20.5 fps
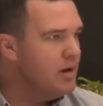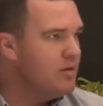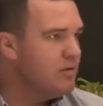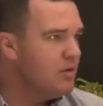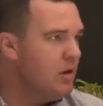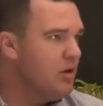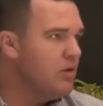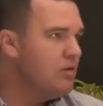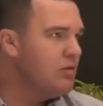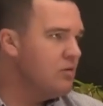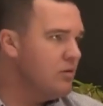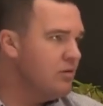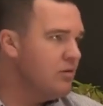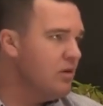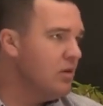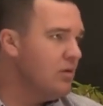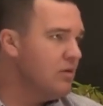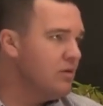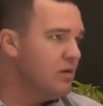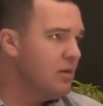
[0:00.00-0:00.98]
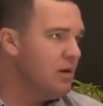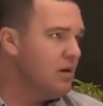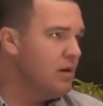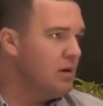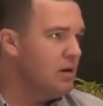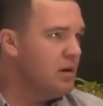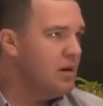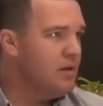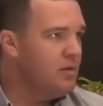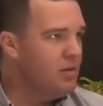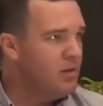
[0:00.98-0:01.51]
it's going to result
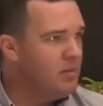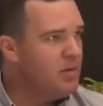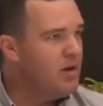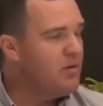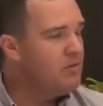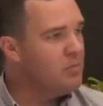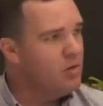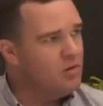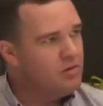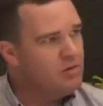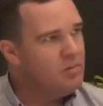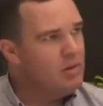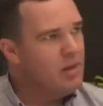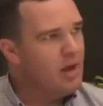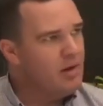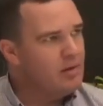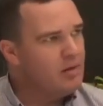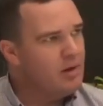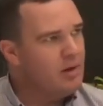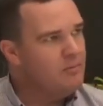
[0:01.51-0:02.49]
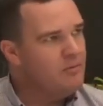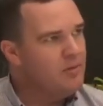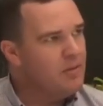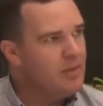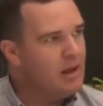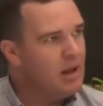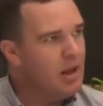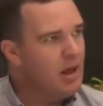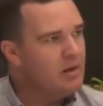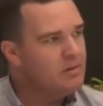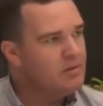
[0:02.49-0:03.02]
in the best possible outcome for
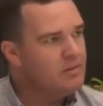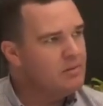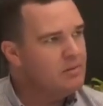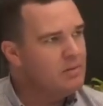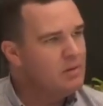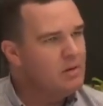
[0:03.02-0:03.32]
the client.